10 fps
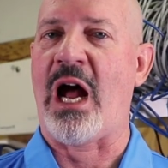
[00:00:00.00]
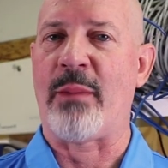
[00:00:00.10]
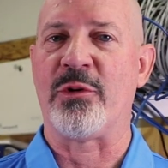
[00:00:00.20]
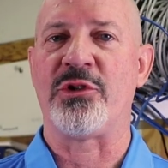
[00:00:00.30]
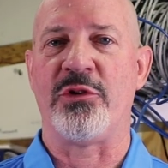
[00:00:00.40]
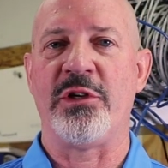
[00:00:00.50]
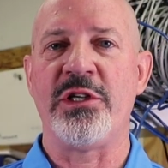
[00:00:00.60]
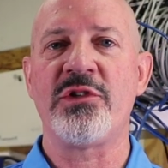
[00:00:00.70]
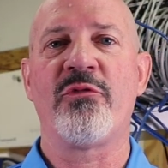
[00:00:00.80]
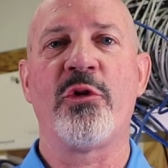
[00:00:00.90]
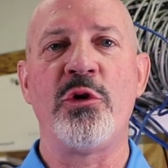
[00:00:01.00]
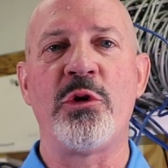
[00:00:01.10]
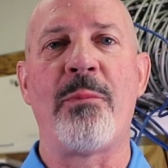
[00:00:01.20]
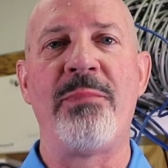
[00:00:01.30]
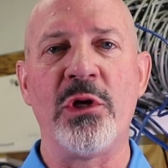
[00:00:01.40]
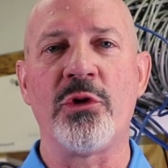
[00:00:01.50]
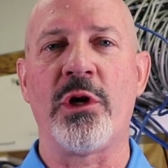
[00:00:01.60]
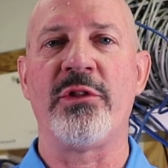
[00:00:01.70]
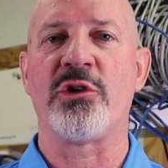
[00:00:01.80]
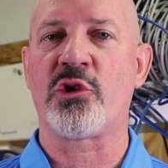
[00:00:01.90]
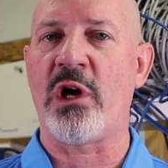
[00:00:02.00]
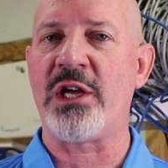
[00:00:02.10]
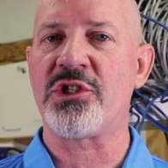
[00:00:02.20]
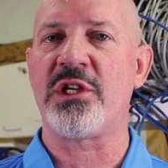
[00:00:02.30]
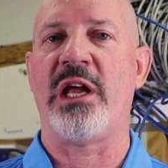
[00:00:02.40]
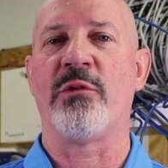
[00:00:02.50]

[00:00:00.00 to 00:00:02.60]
opportunities for you to build on the trust